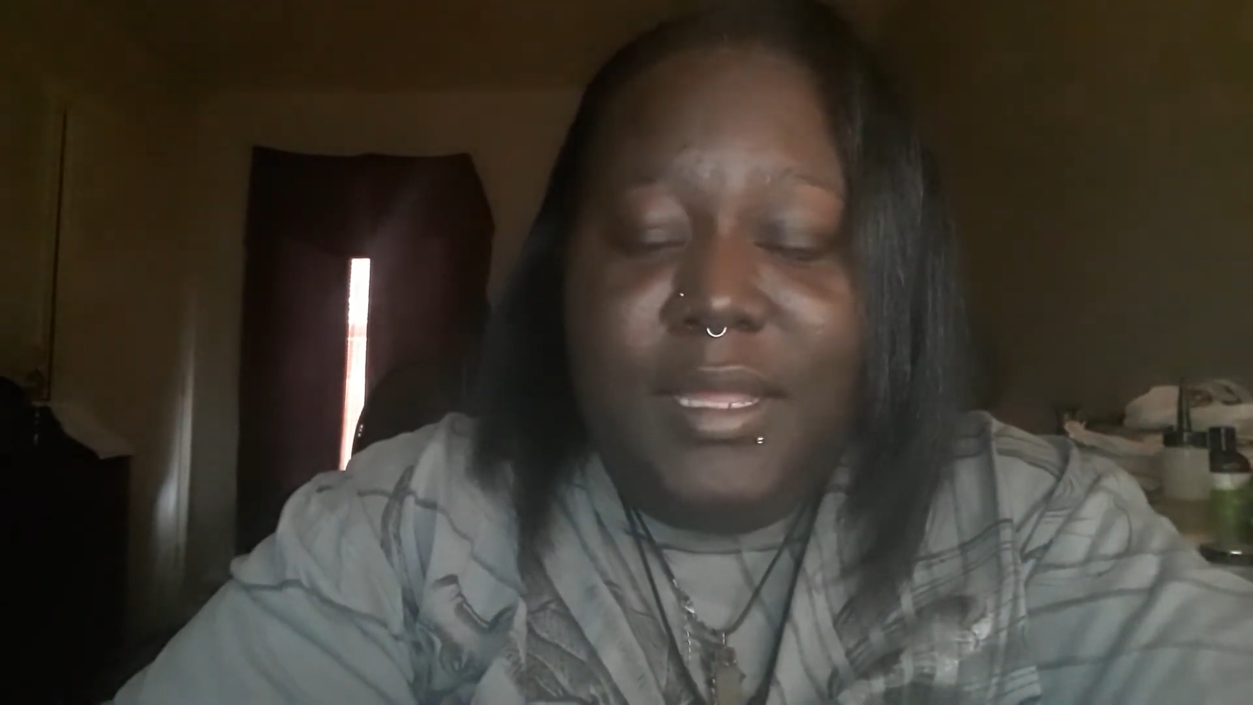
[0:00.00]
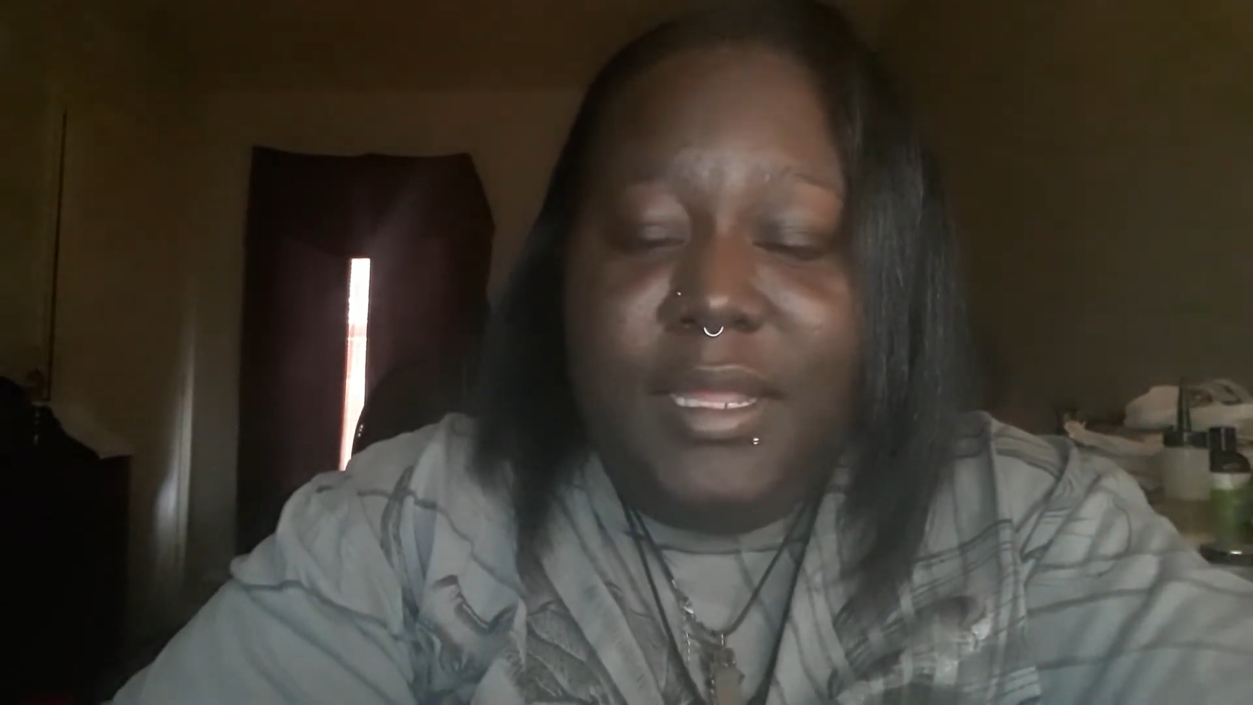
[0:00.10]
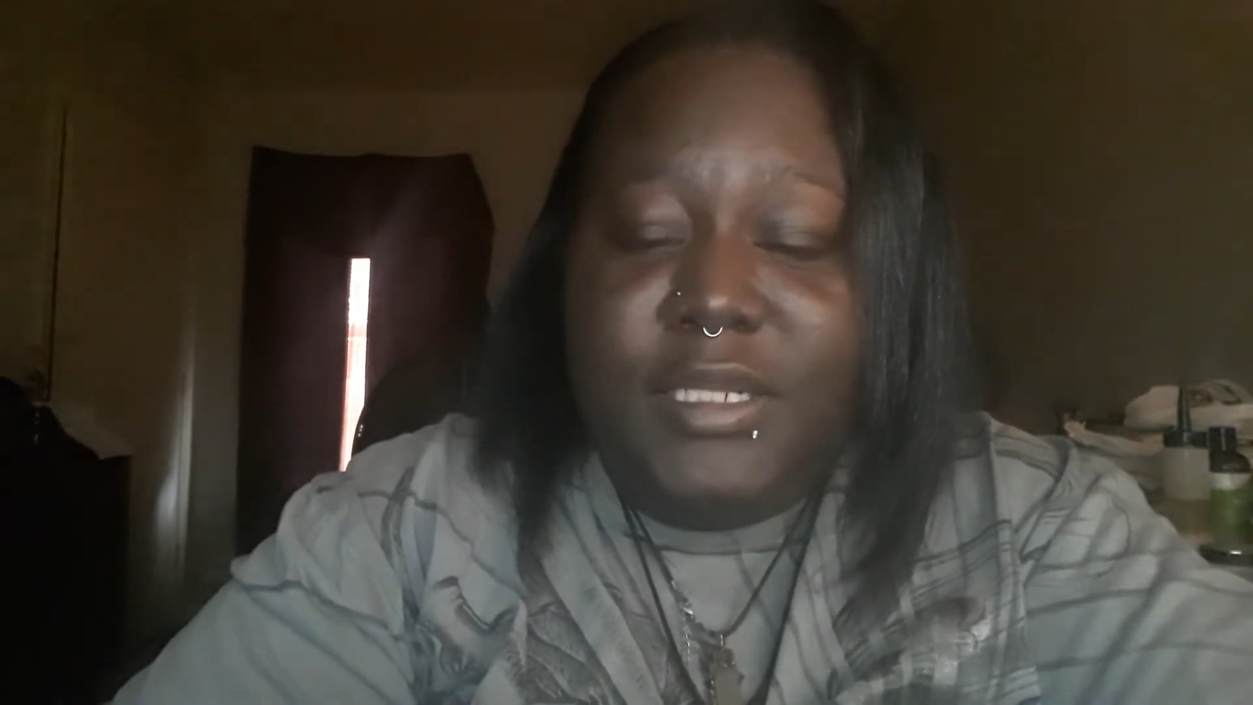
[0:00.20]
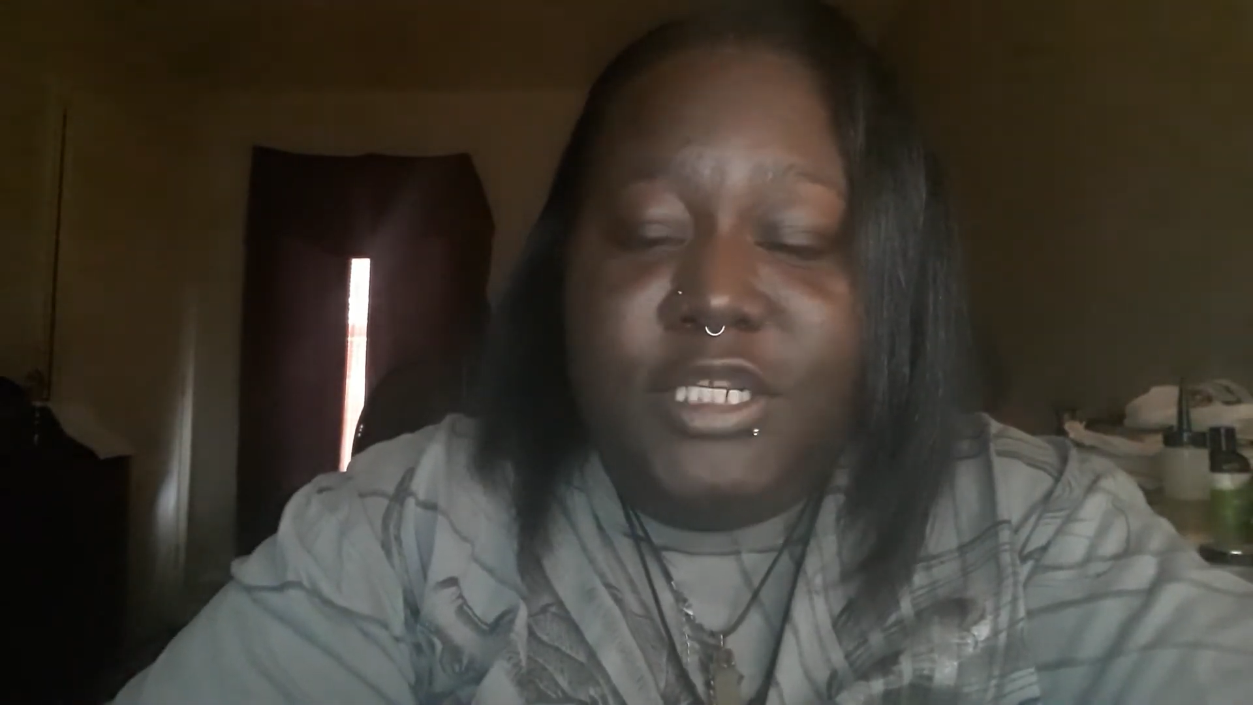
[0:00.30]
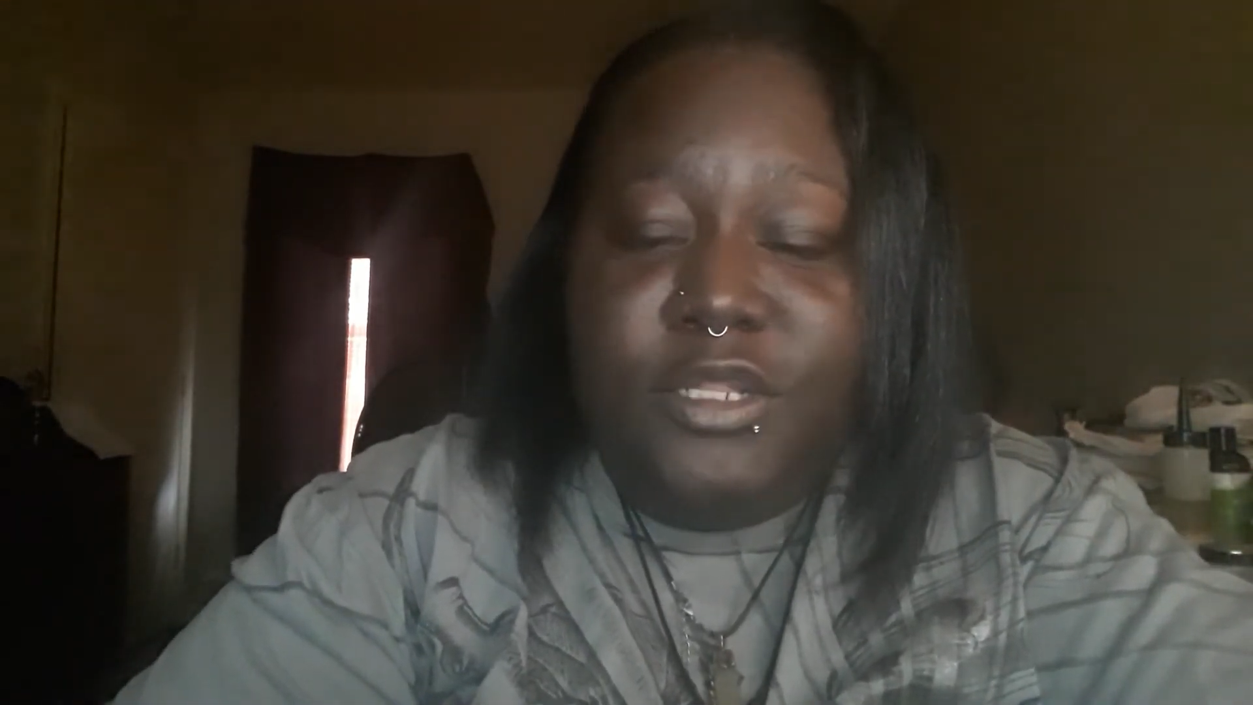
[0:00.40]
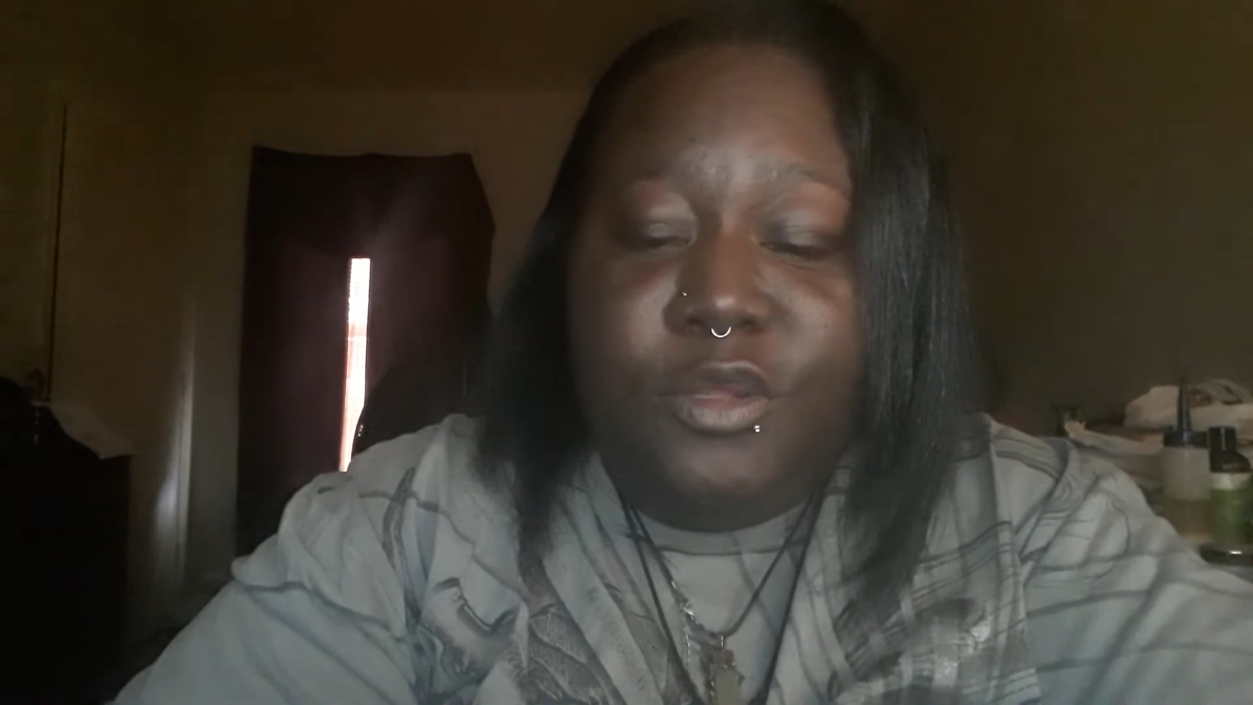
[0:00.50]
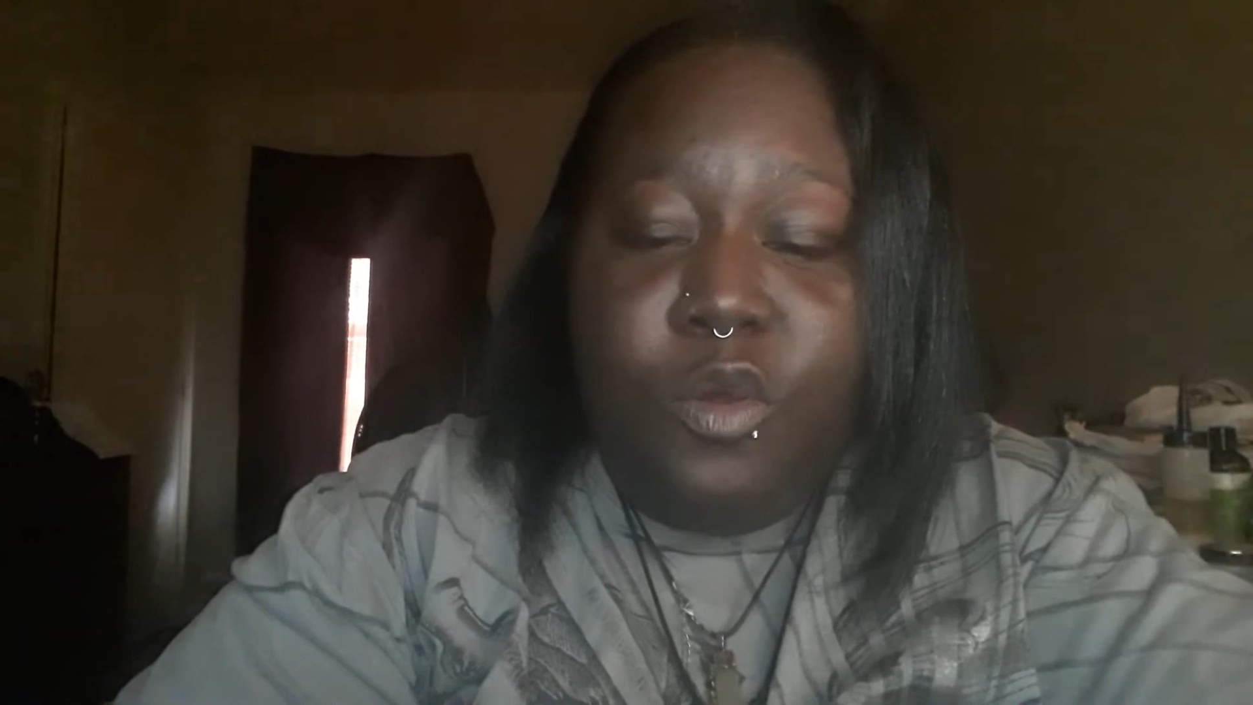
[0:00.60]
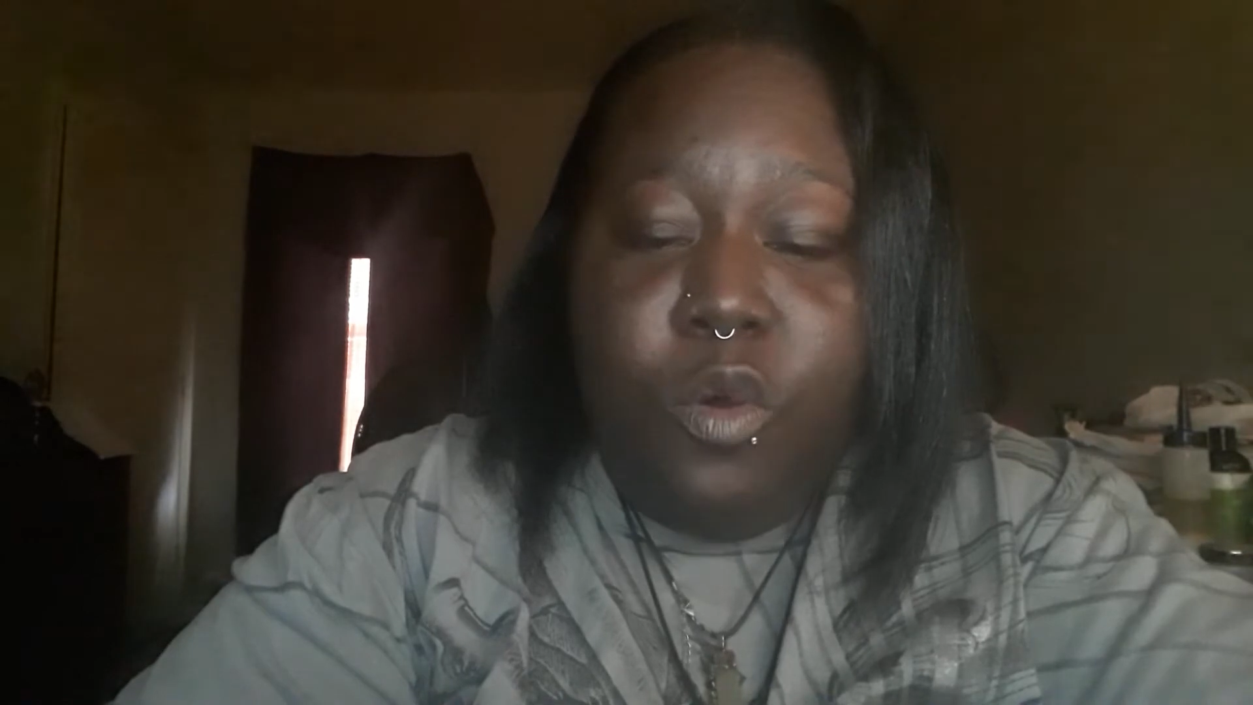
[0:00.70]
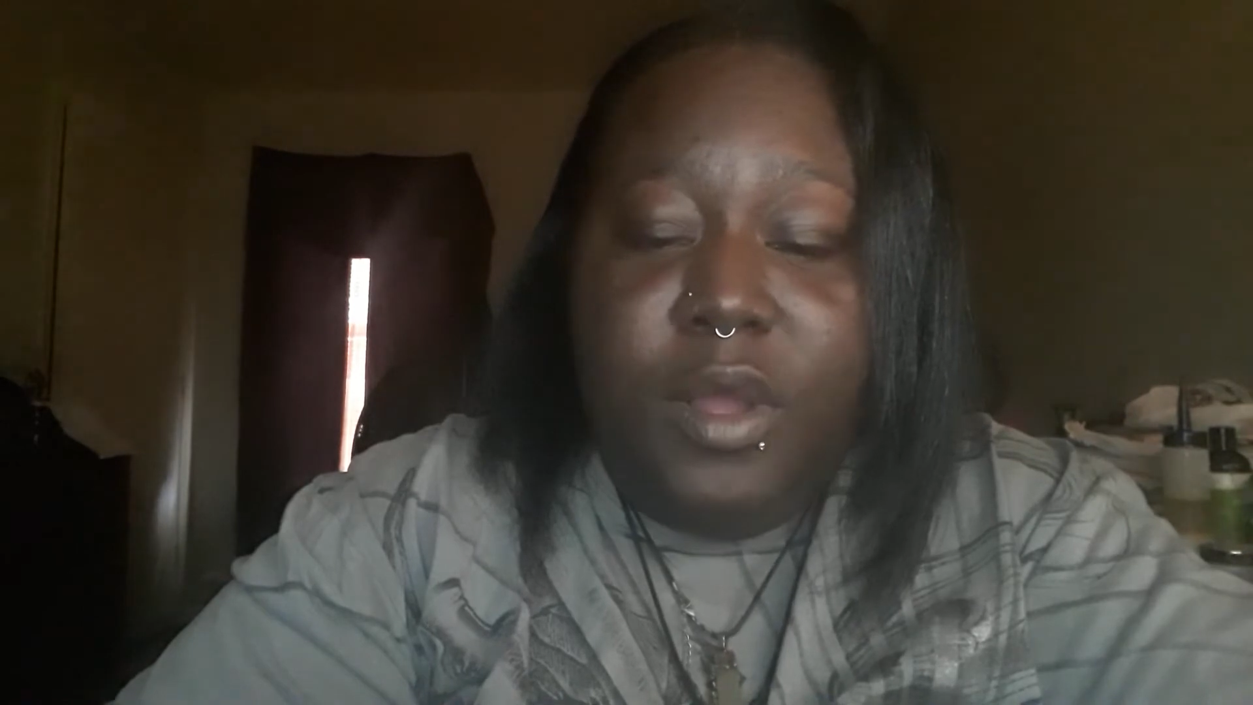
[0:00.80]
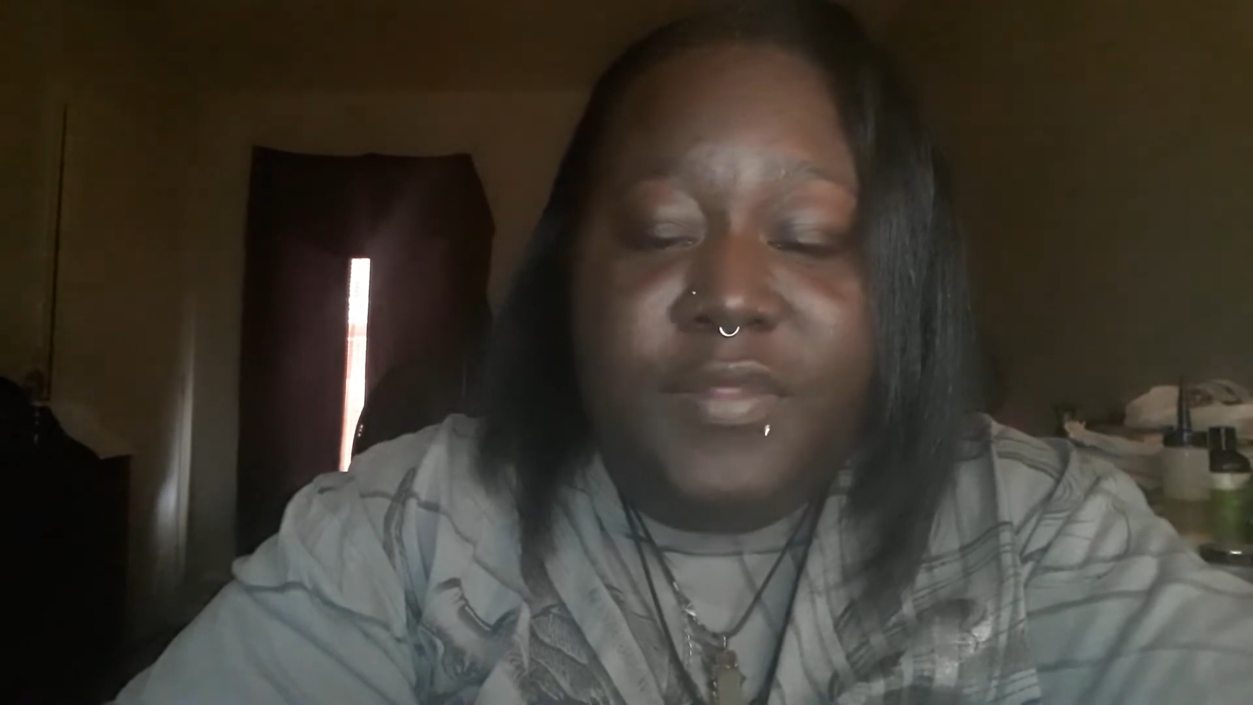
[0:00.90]
Get to the
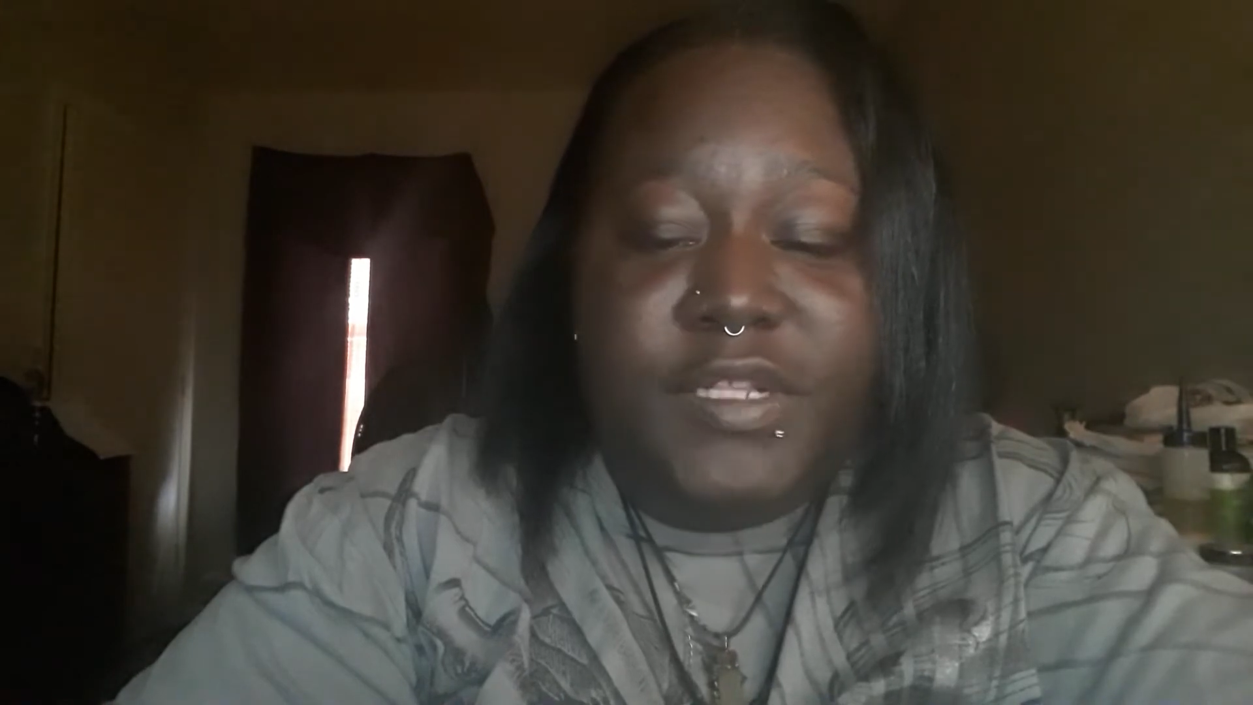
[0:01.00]
core of